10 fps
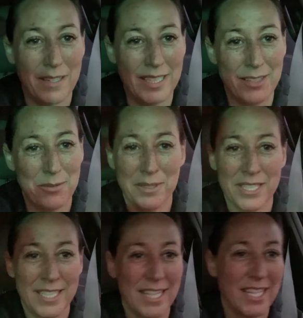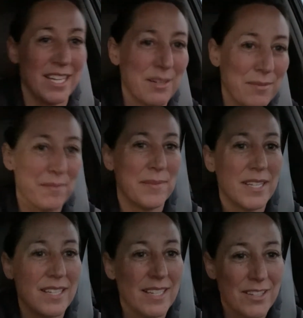He's worried that
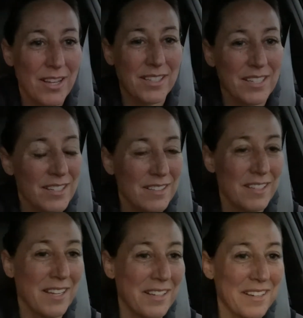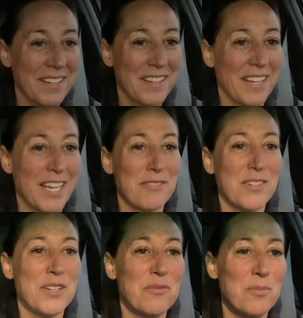I'm not gonna have
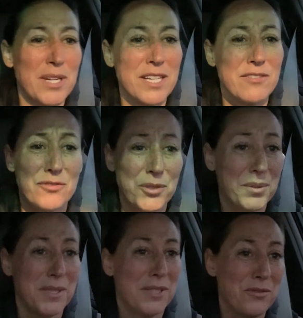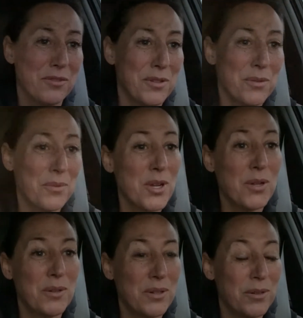enough brake fluid for the
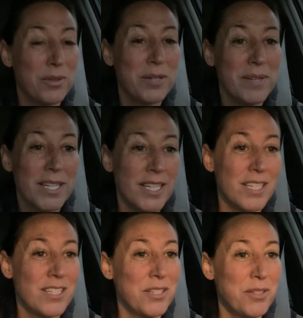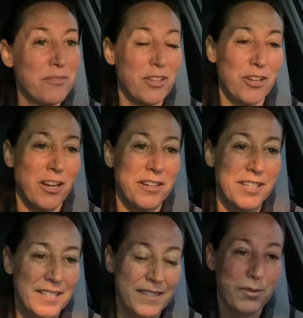road, or what am I gonna do if the car
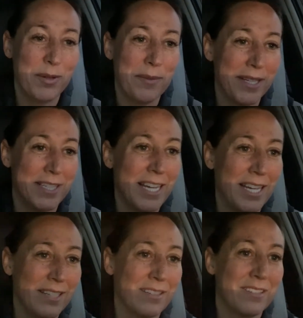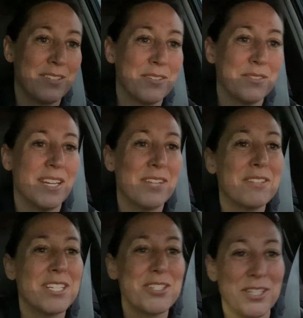needs to be maintained. So I
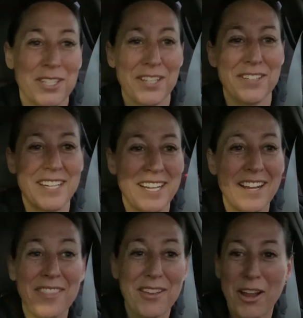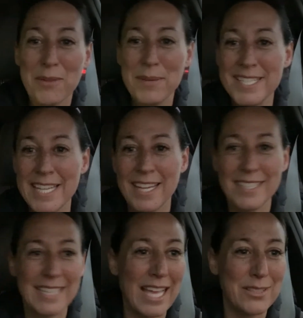reassured her that I got the car
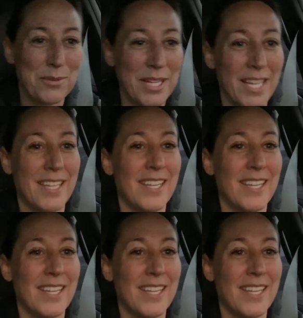maintained last week.